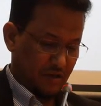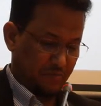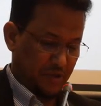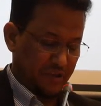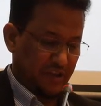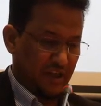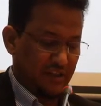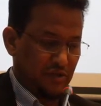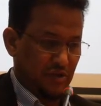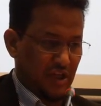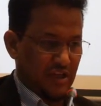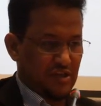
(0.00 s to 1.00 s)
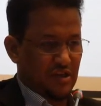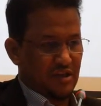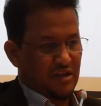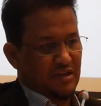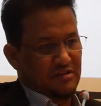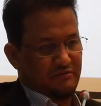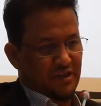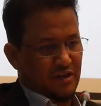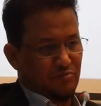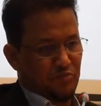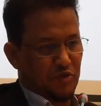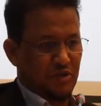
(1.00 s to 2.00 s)
Political education is very
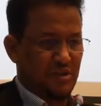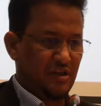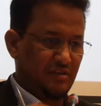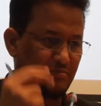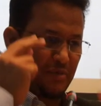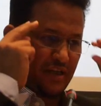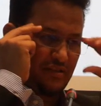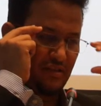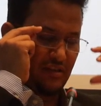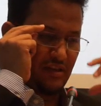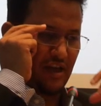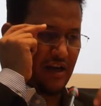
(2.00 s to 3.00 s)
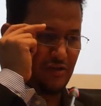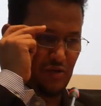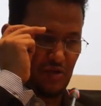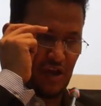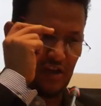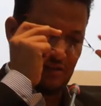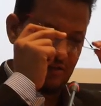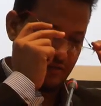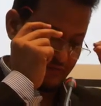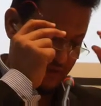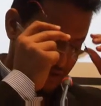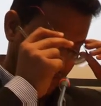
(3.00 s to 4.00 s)
important, but there are two kinds
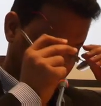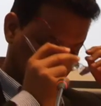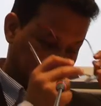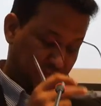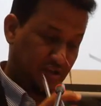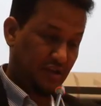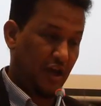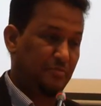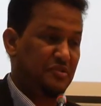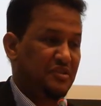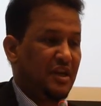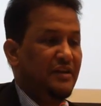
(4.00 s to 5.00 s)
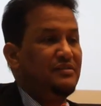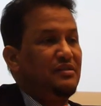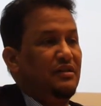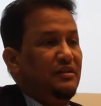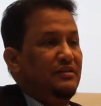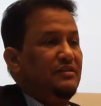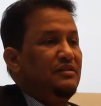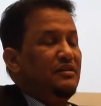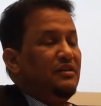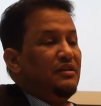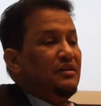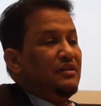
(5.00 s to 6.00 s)
of education, abstract
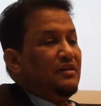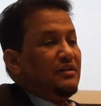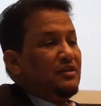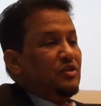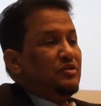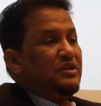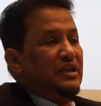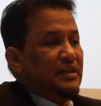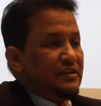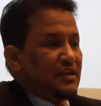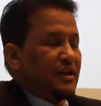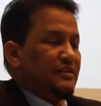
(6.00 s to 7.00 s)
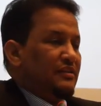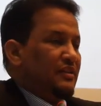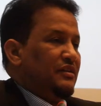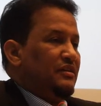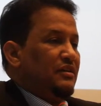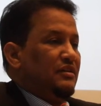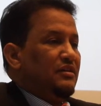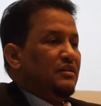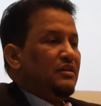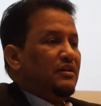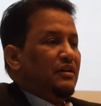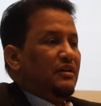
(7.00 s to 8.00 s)
and concrete. I think
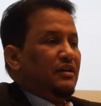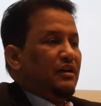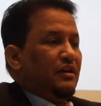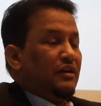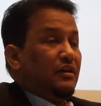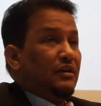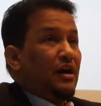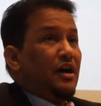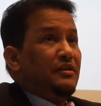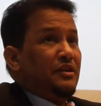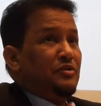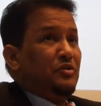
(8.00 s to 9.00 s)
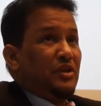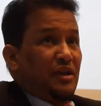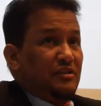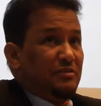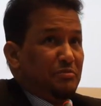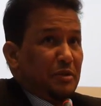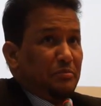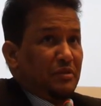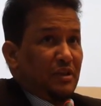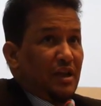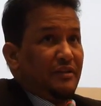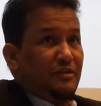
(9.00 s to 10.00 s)
highly educated people
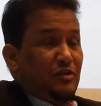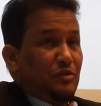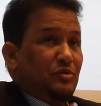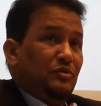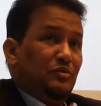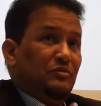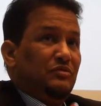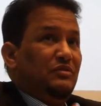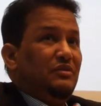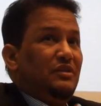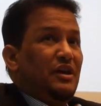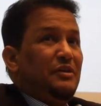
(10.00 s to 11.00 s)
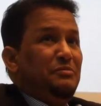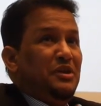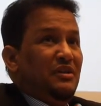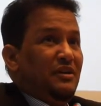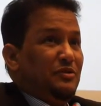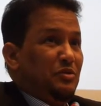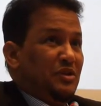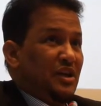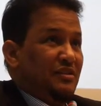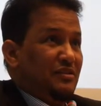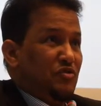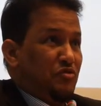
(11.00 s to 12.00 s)
like you can be
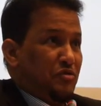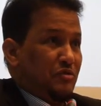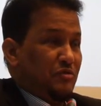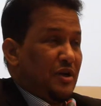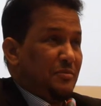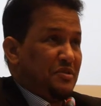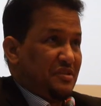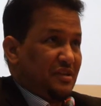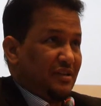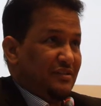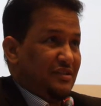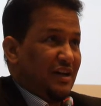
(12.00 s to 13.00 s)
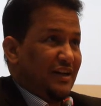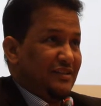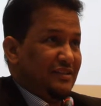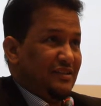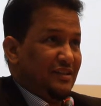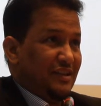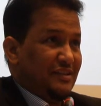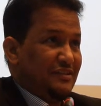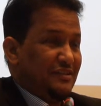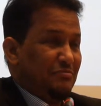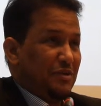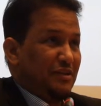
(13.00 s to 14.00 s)
educated through abstract
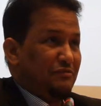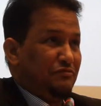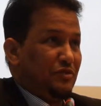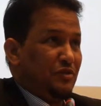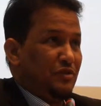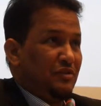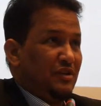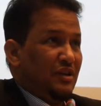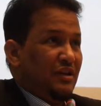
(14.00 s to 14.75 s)
ideas, but for